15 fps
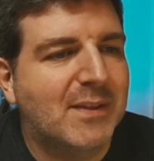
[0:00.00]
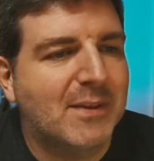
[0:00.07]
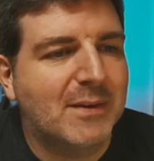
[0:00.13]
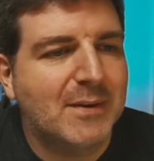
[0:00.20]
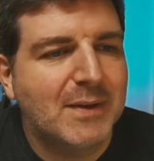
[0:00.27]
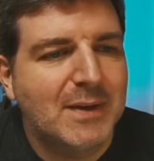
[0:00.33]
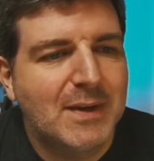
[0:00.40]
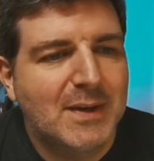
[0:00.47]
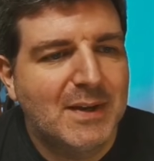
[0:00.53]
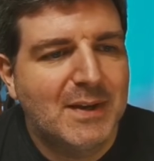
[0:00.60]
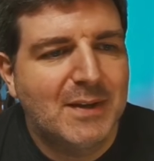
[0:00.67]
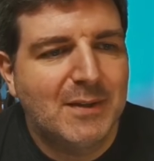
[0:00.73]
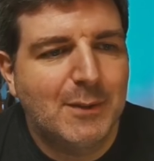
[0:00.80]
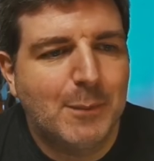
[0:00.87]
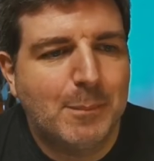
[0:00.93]

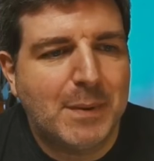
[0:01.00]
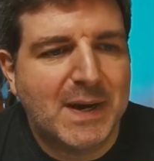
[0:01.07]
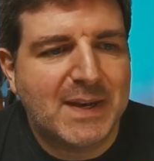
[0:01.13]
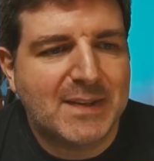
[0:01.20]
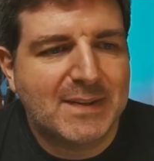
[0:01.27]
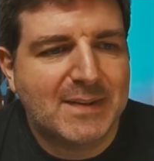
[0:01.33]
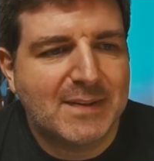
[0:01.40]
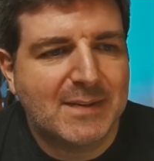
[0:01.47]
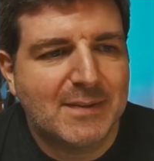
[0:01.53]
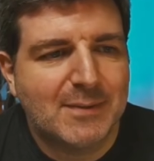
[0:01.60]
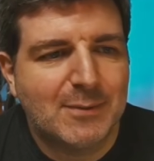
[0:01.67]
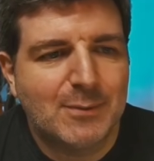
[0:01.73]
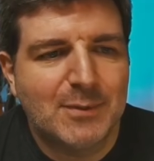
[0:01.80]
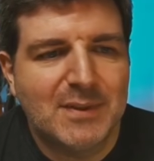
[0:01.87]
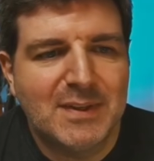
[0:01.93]
the path
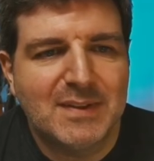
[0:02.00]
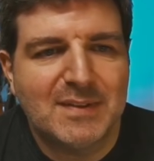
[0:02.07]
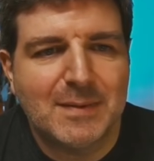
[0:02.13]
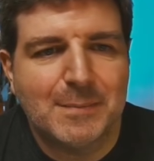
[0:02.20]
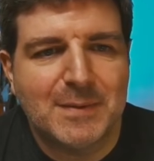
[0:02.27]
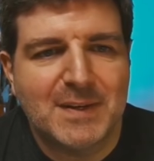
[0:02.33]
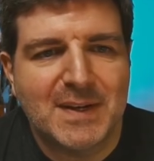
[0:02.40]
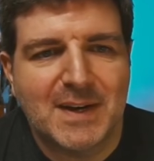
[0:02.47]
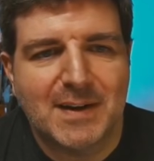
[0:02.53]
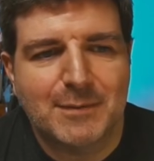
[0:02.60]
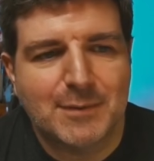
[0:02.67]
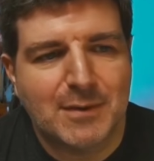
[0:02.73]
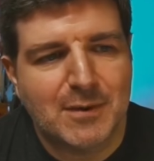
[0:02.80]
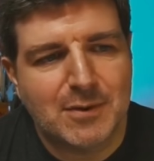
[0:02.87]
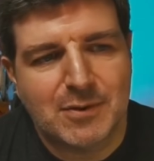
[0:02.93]
to disappear
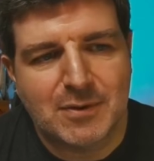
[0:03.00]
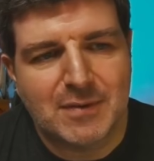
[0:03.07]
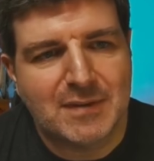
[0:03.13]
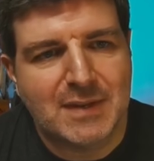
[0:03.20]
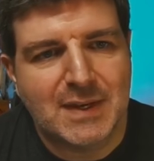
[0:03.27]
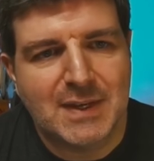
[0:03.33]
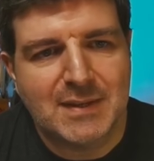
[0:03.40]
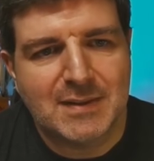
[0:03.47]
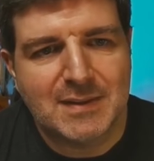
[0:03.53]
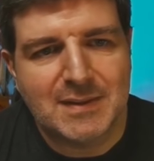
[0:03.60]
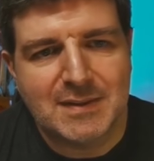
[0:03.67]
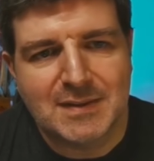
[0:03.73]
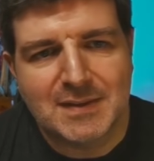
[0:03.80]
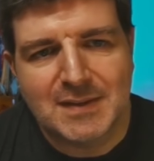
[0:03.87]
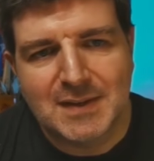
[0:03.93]
after, just select
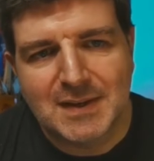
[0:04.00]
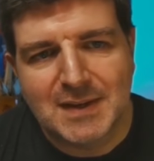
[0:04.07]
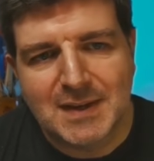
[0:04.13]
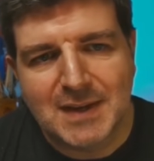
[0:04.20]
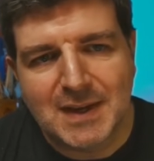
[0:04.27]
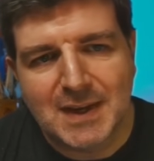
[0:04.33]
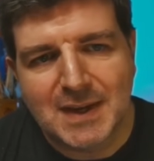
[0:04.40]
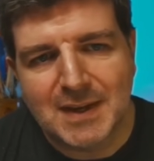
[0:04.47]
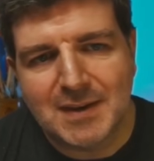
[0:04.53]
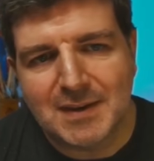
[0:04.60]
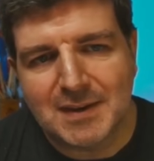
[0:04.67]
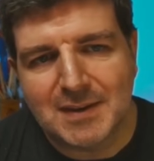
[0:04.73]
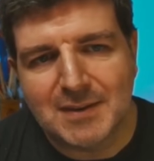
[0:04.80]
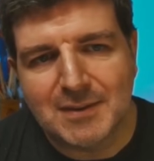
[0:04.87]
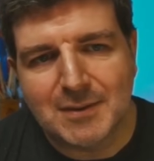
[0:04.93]
it,
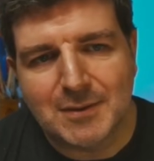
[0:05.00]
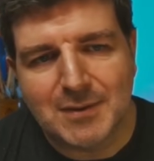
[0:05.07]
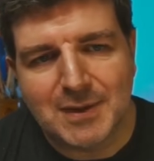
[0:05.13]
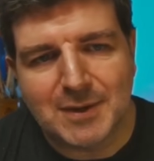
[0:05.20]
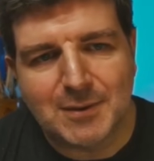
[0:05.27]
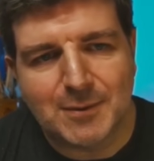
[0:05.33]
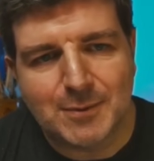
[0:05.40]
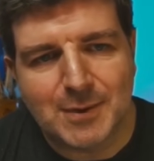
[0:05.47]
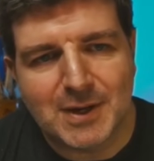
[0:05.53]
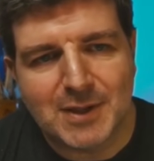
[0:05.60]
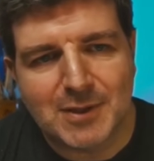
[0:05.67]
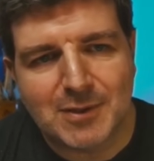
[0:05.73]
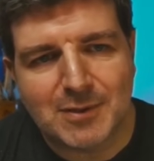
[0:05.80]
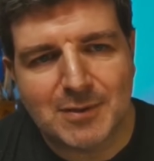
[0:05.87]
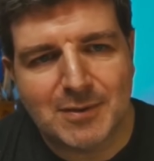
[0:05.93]
and in the
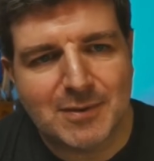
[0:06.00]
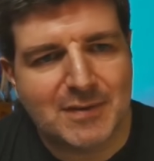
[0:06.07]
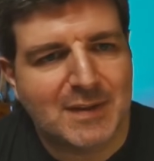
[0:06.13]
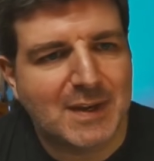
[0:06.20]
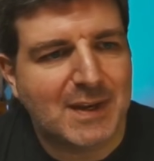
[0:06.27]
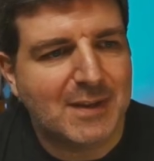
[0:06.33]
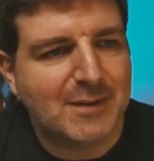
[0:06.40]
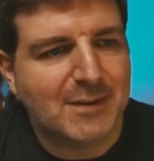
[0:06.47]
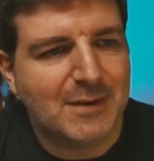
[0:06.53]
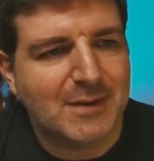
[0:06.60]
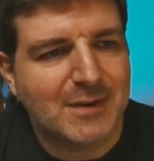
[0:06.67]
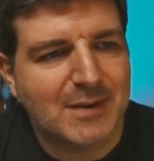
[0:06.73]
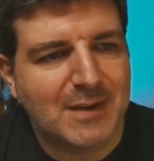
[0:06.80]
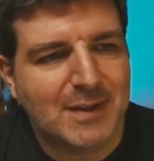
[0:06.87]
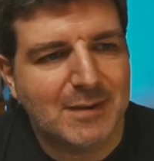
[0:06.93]
decoration, select
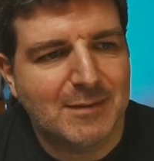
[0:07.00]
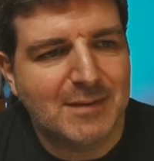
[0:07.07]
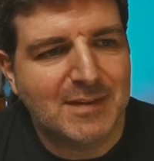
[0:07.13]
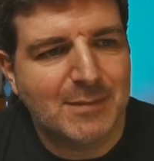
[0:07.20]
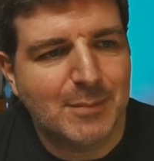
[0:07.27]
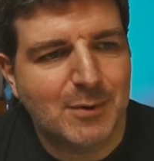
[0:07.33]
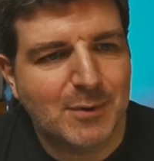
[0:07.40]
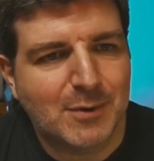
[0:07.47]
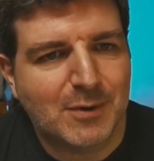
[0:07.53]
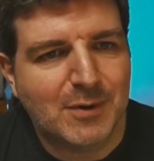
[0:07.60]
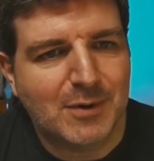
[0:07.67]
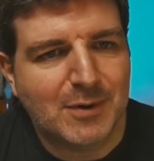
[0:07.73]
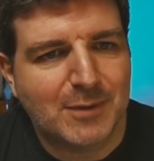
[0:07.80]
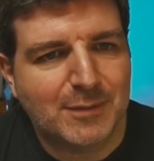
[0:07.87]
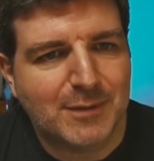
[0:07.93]
invisible
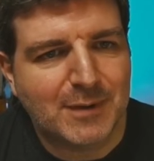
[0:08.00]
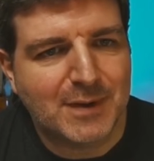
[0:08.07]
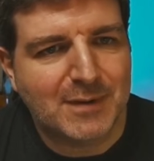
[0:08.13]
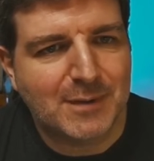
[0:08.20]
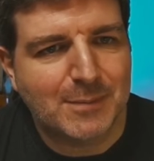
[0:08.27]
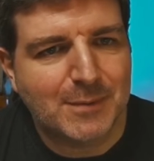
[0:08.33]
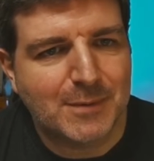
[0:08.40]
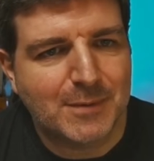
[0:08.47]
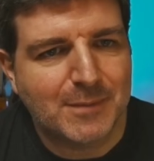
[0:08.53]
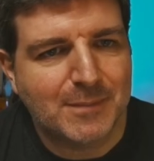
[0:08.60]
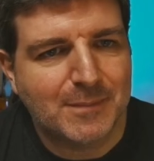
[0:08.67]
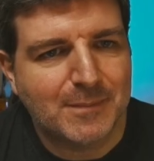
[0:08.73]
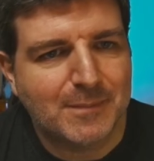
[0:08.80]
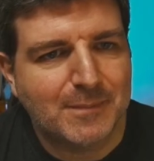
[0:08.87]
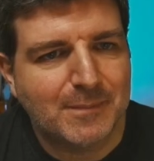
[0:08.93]
color, for example.
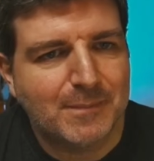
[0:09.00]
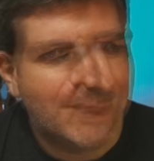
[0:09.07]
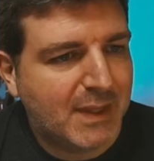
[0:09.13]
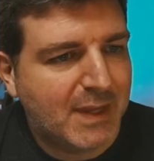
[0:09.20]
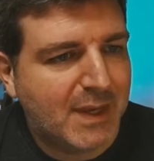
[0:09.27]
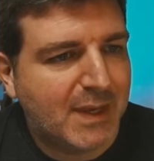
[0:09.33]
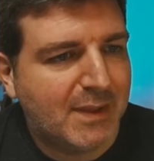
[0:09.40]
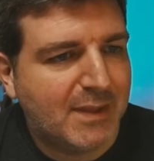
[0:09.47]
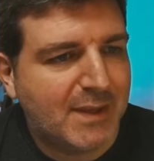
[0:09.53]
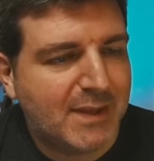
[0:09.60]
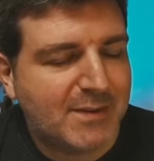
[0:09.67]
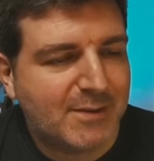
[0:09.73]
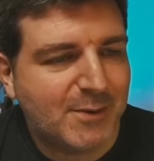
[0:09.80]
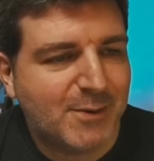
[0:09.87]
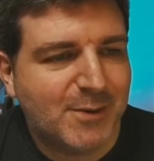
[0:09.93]
And
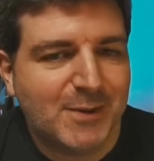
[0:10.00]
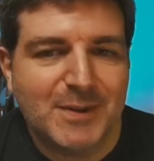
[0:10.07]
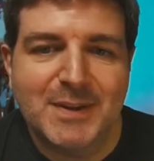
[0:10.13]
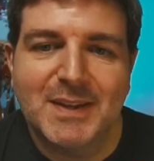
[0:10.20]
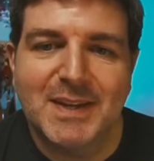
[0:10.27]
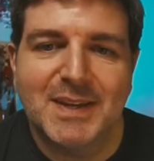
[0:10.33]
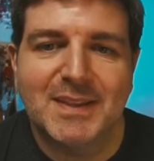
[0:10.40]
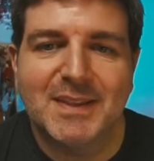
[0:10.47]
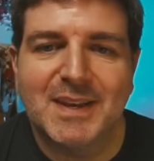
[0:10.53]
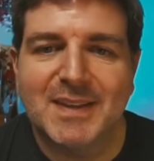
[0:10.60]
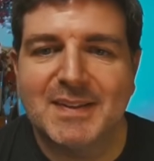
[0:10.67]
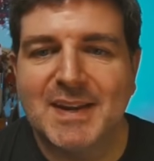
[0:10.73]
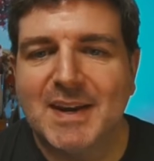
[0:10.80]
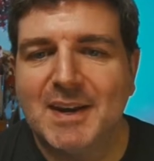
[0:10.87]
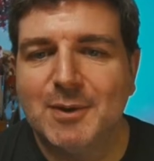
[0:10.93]
that's all. And
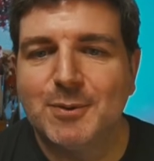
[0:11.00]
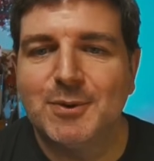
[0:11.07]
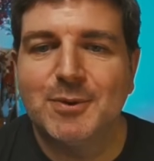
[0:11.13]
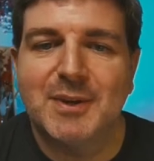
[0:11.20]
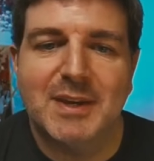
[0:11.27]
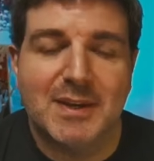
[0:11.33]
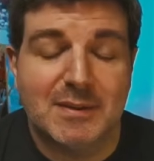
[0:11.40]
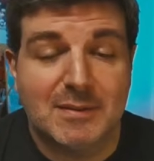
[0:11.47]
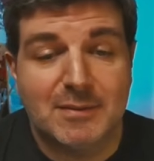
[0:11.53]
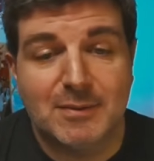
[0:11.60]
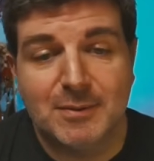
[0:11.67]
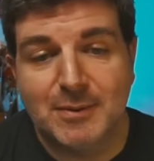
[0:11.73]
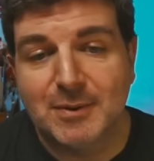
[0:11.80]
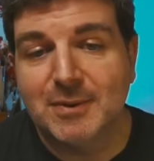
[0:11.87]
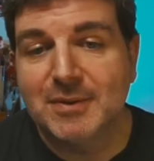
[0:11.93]
that's how you get
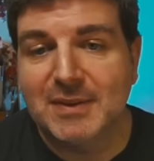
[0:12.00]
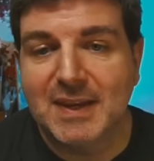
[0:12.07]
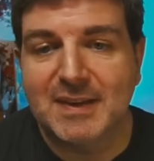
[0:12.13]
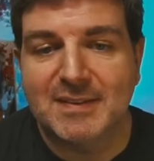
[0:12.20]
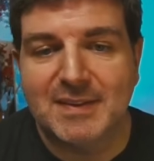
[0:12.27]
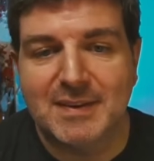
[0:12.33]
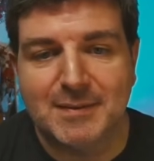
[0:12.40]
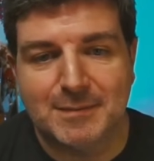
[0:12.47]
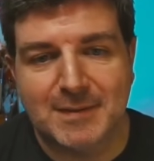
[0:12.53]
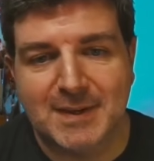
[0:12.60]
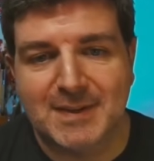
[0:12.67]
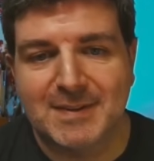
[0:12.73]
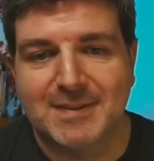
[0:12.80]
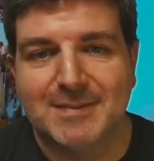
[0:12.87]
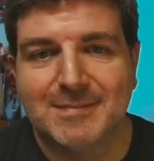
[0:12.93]
your text effect.